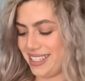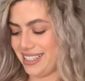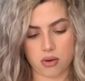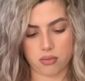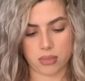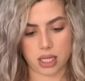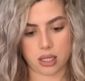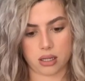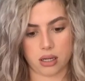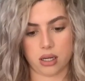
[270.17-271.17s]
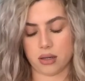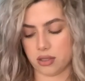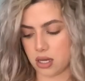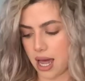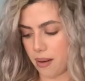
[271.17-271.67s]
Oh my God,
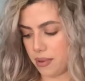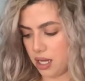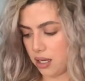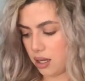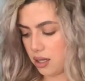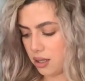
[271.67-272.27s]
what's happening?